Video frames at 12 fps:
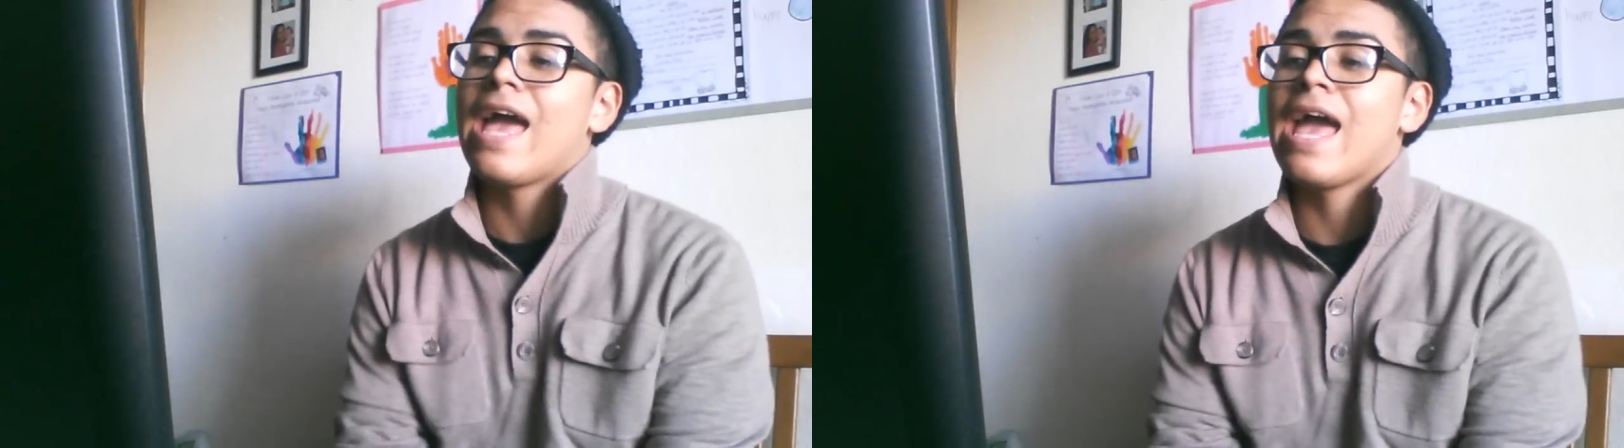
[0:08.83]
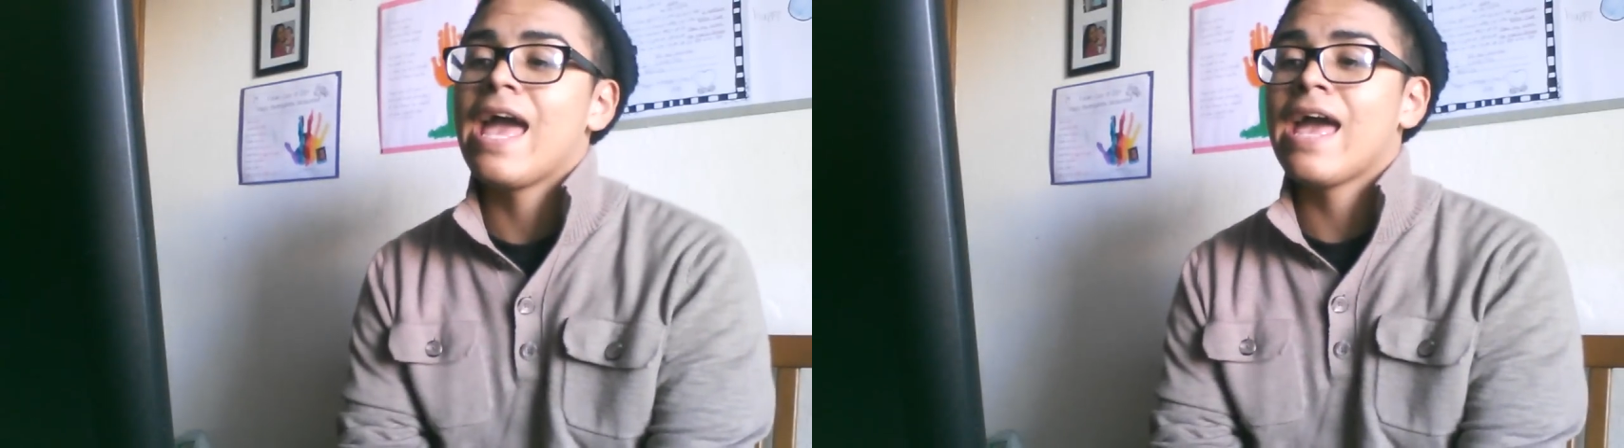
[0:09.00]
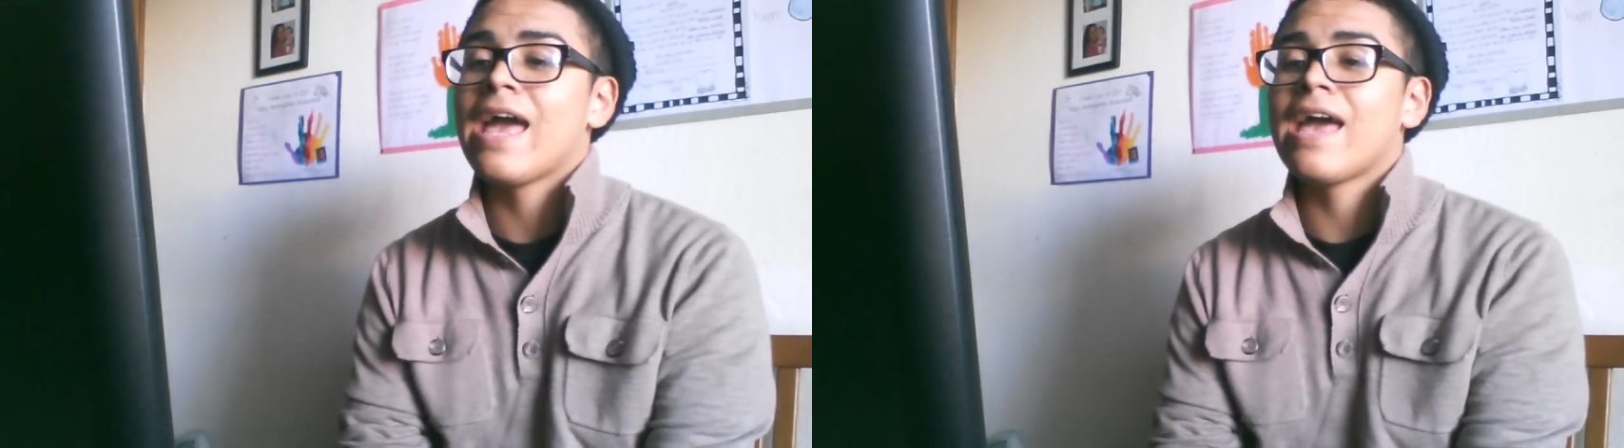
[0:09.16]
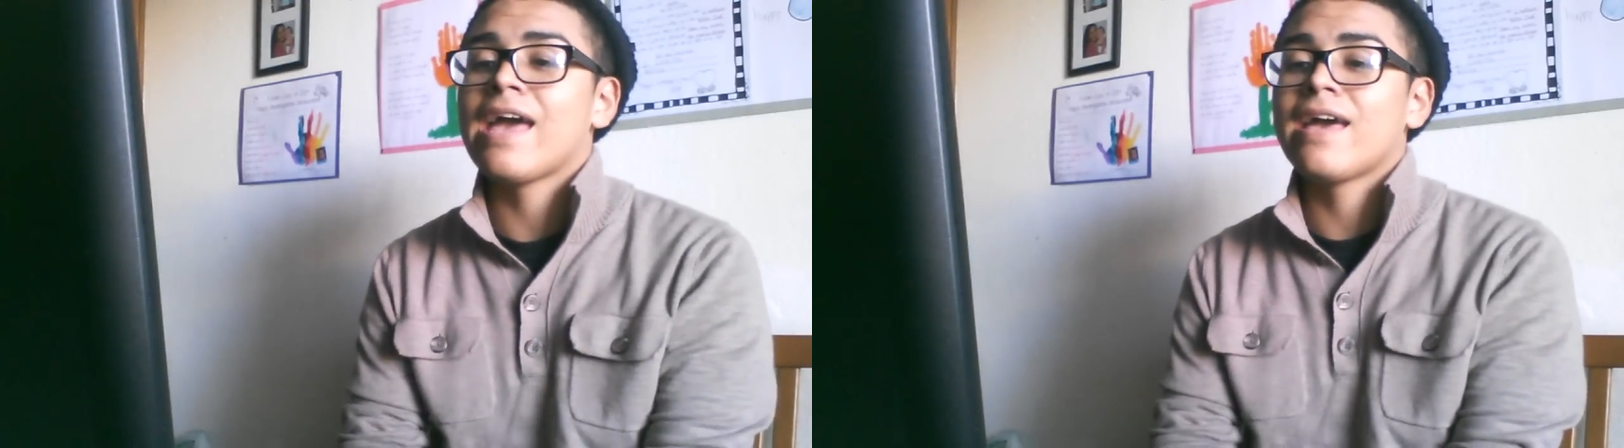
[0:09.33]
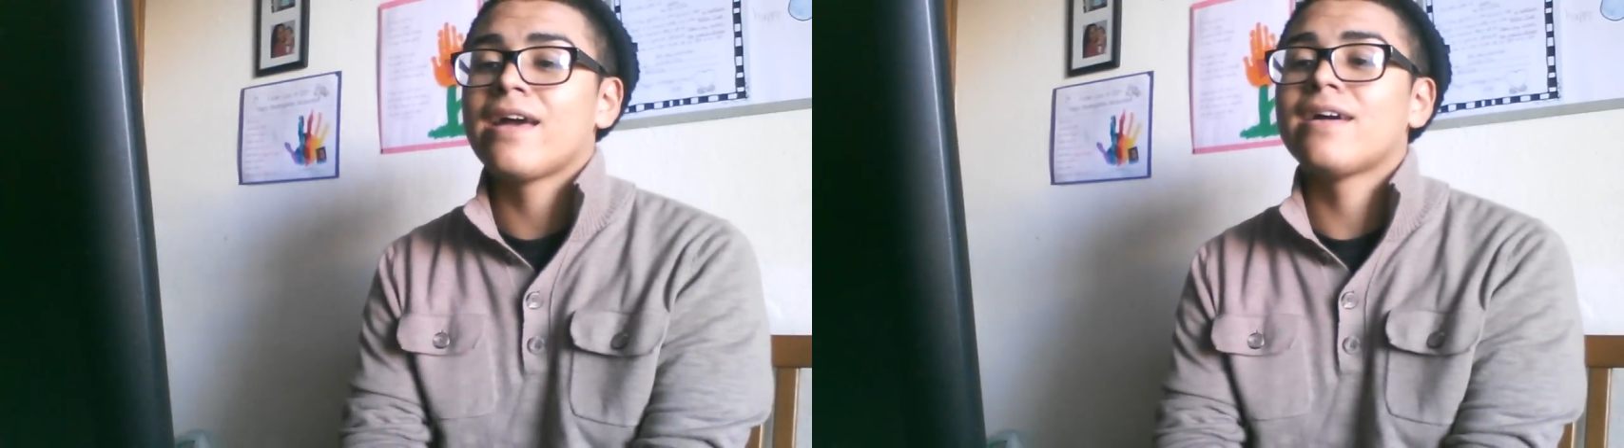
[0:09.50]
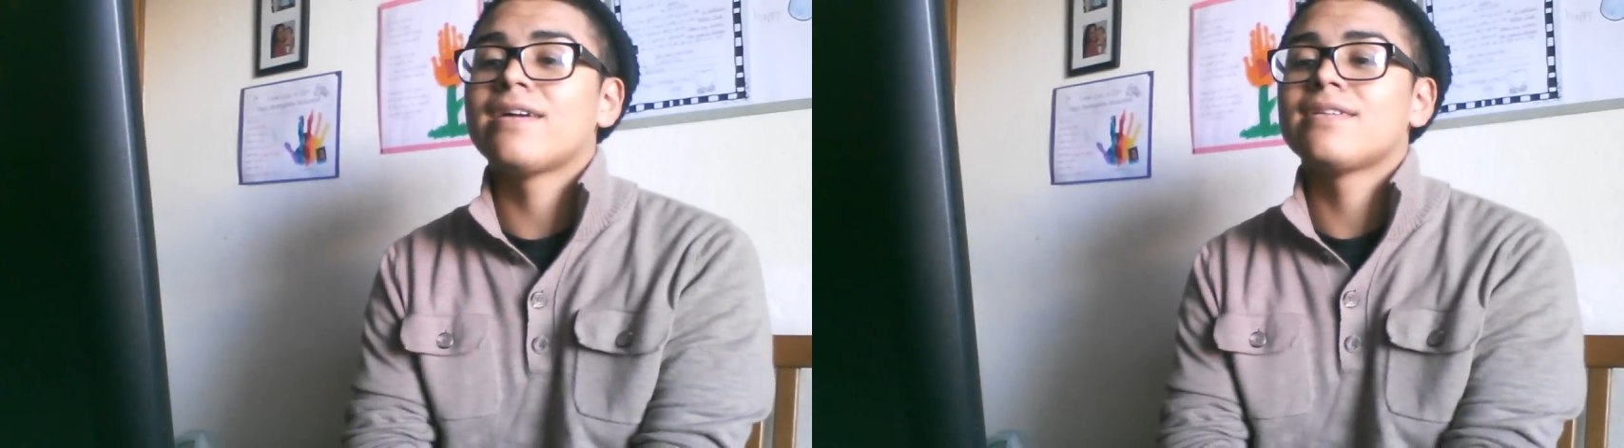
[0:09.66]

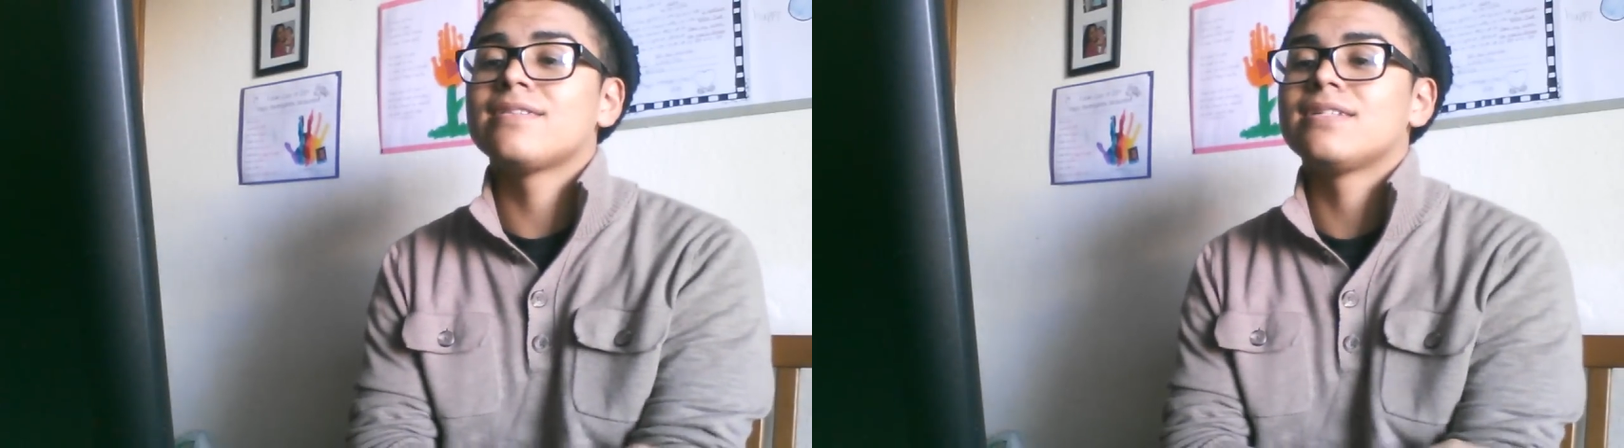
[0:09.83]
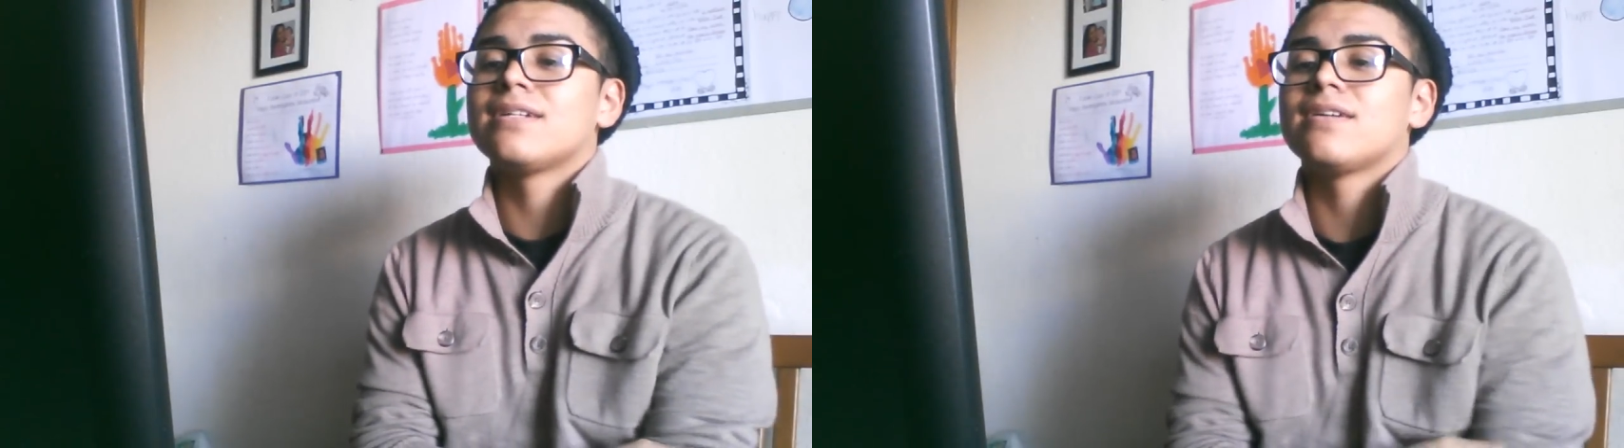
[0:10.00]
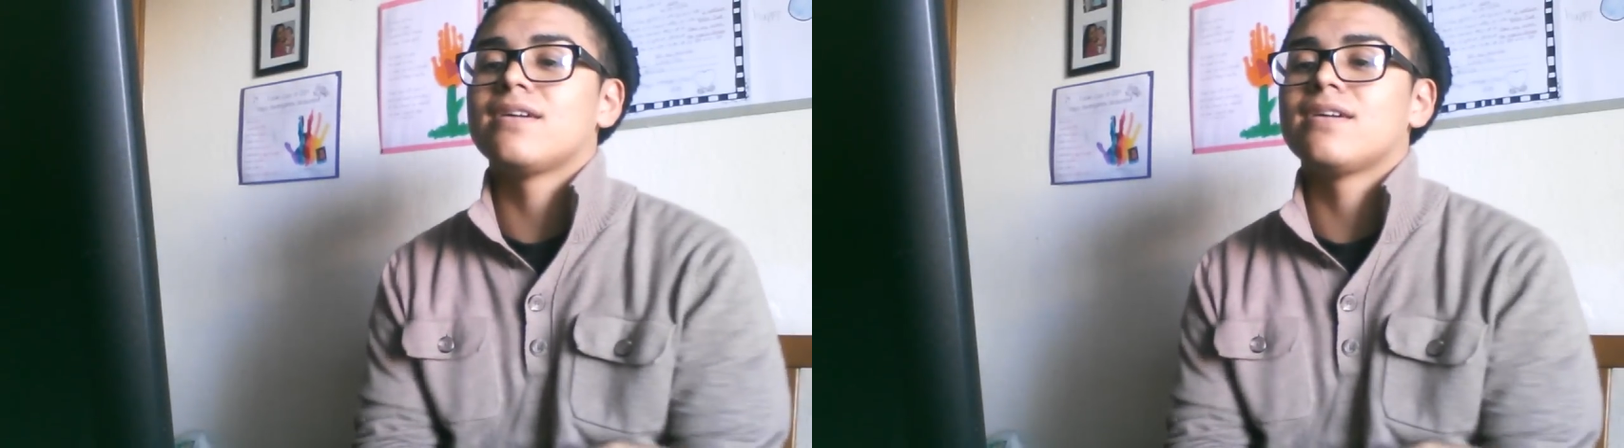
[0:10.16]
and